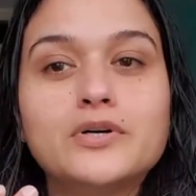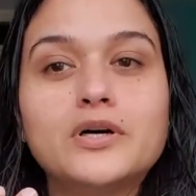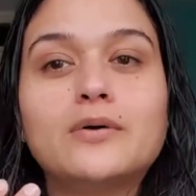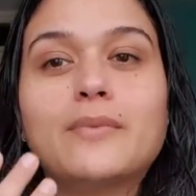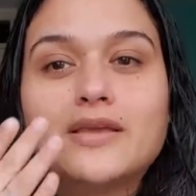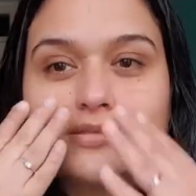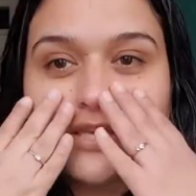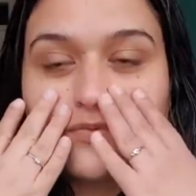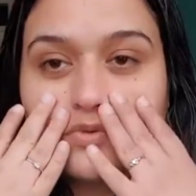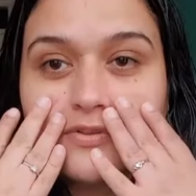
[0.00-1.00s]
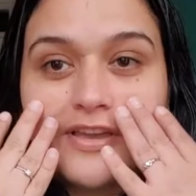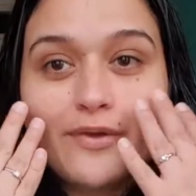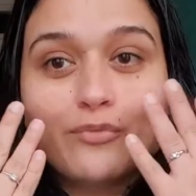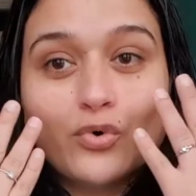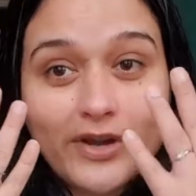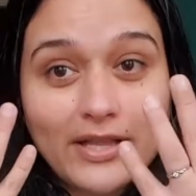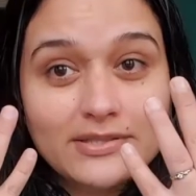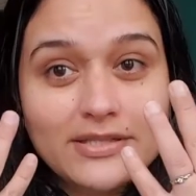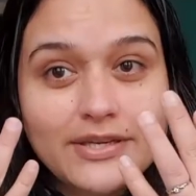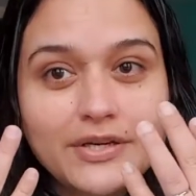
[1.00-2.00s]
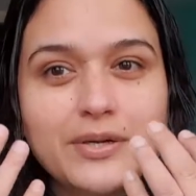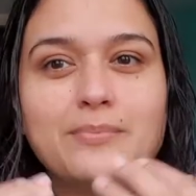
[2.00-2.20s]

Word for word: my skin was looking more healthier